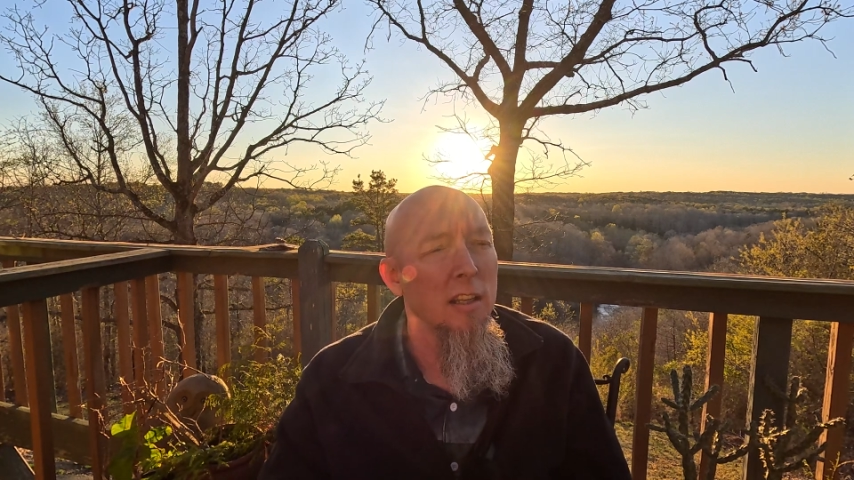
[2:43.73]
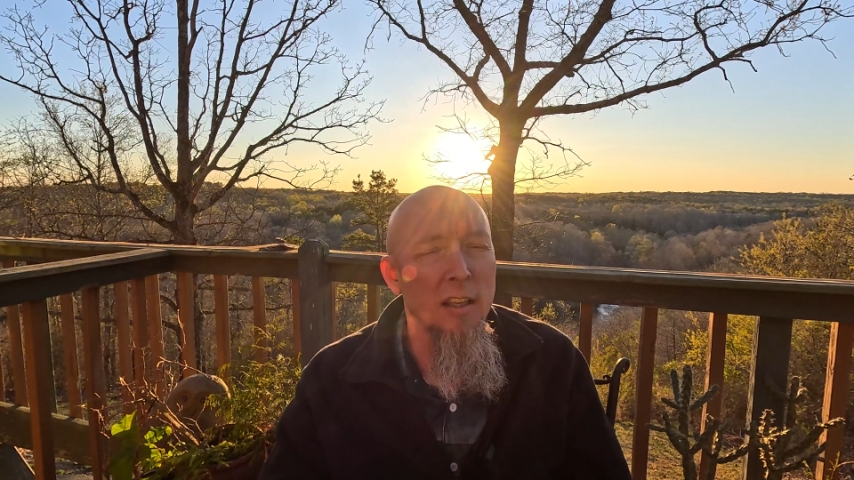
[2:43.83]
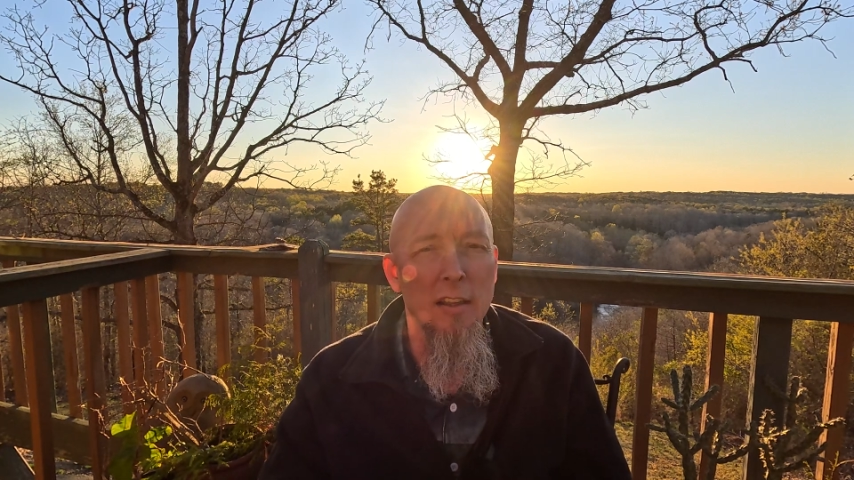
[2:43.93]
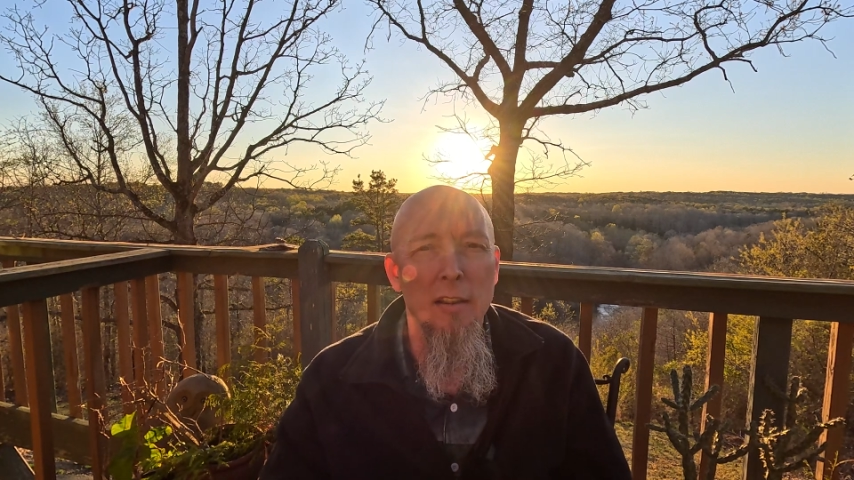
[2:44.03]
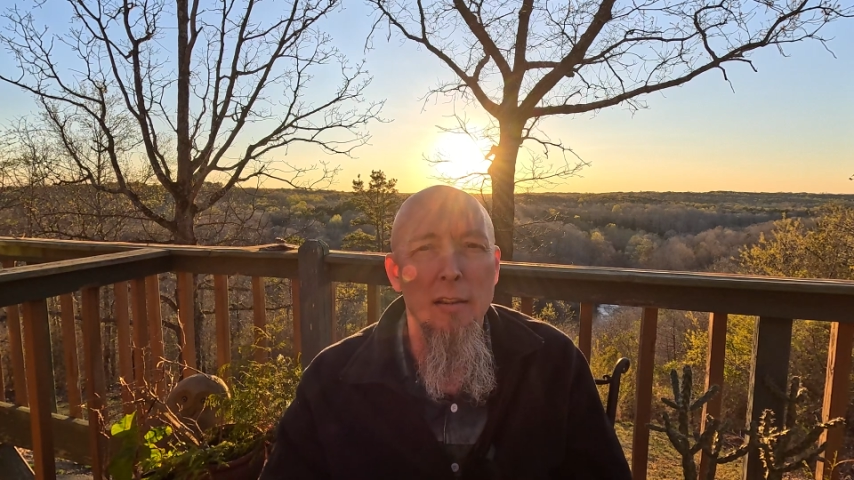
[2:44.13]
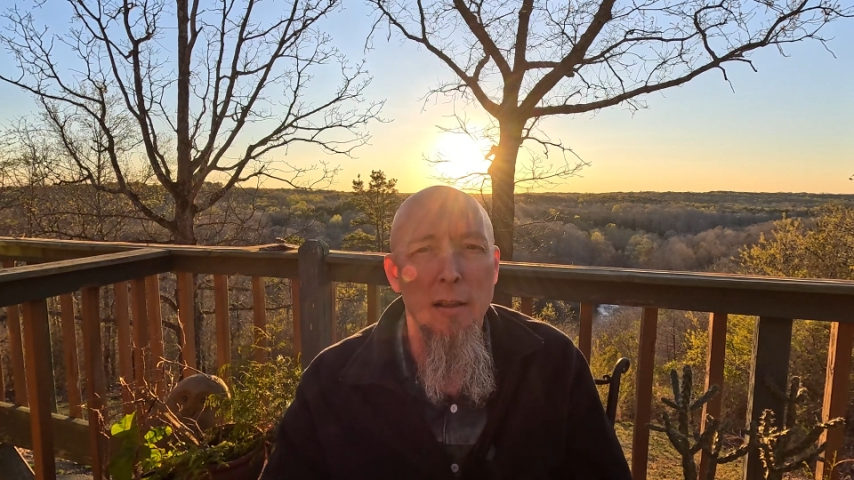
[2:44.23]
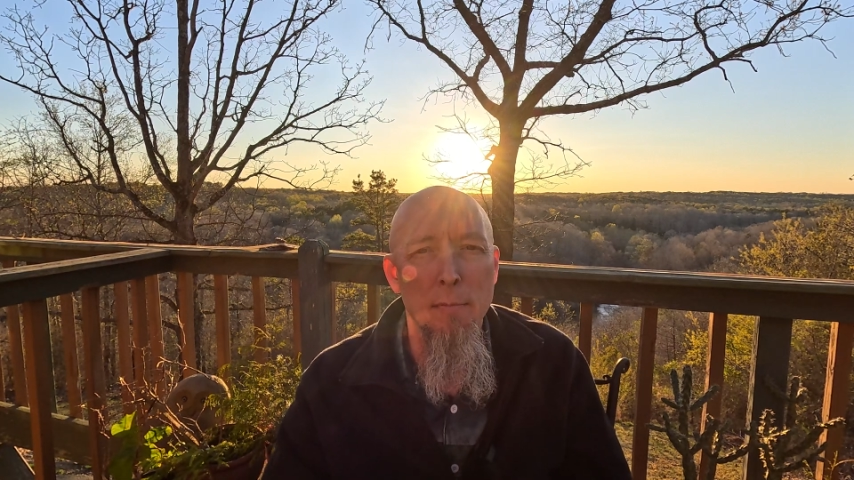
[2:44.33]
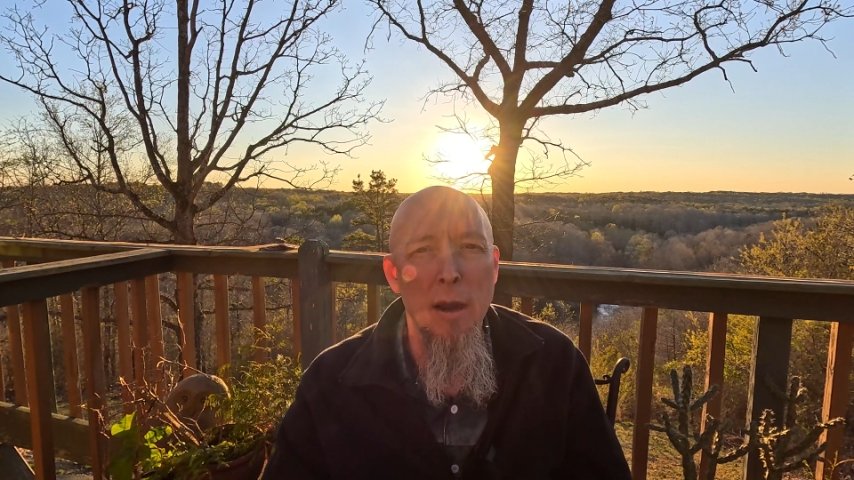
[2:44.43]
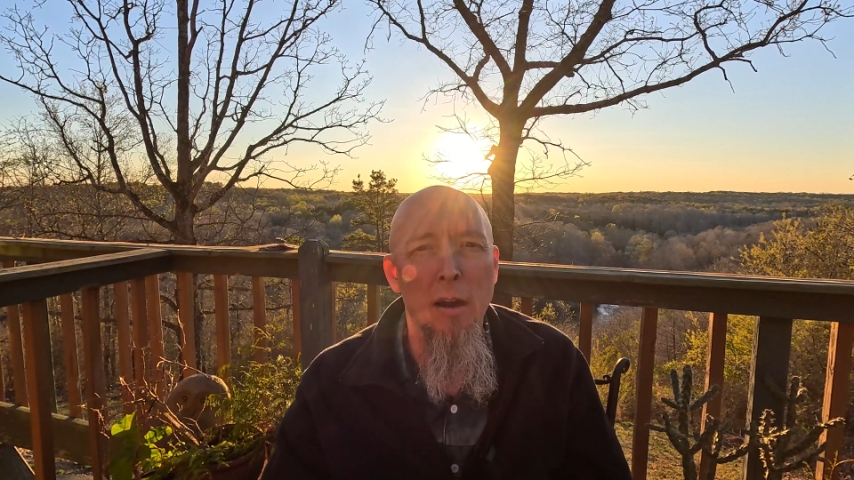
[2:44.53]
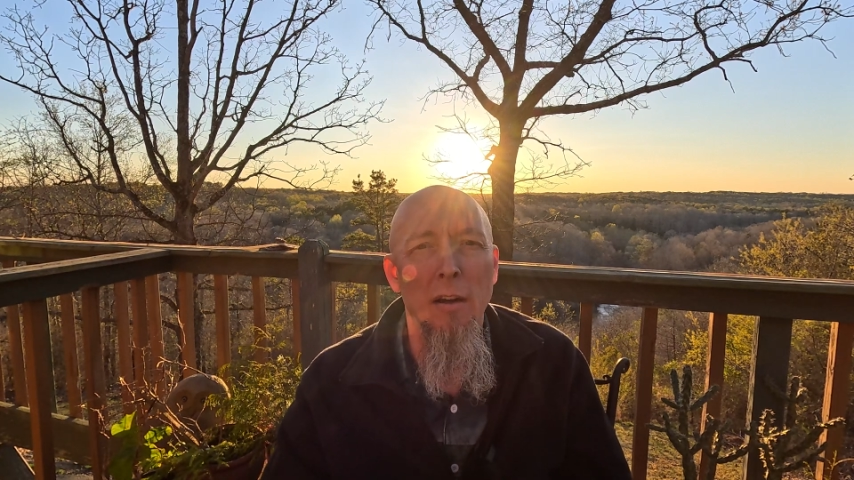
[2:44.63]
in
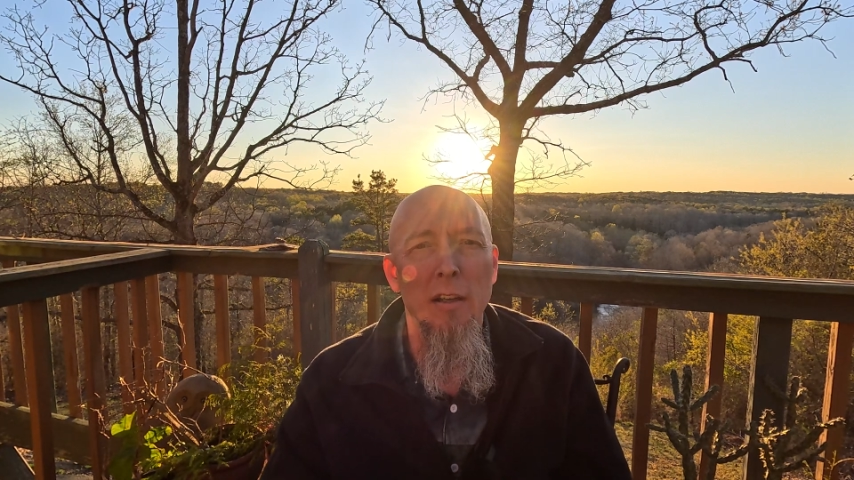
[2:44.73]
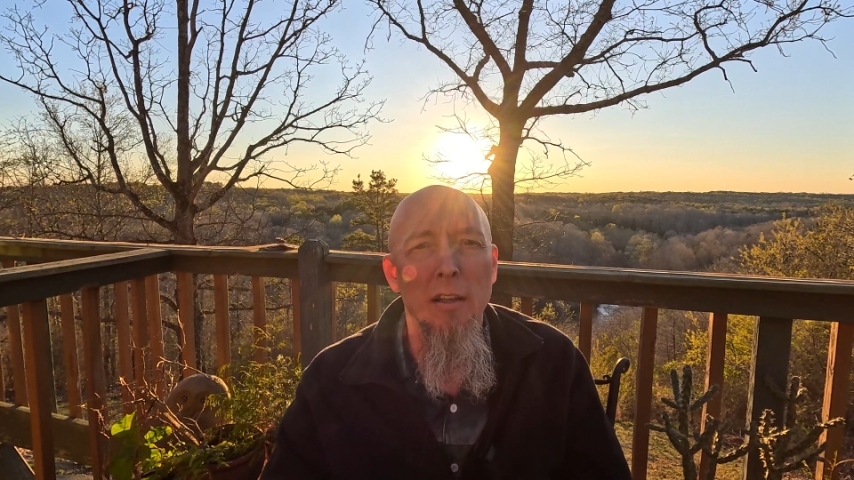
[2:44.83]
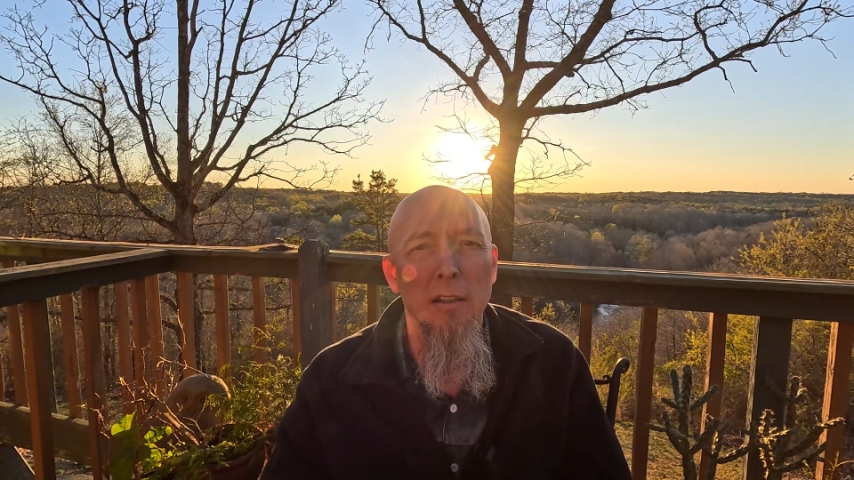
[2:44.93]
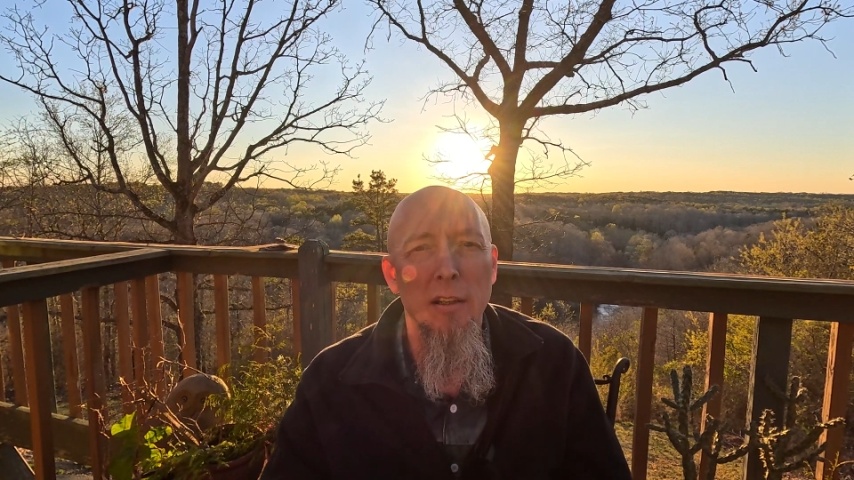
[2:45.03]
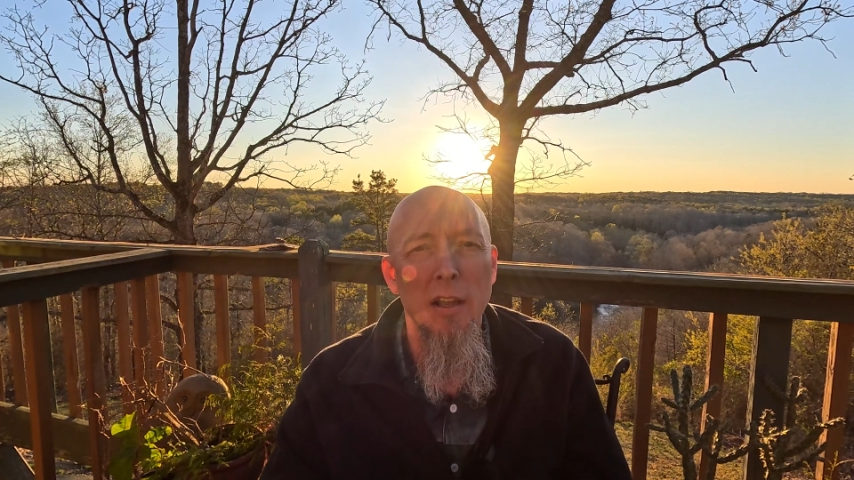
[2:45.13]
America,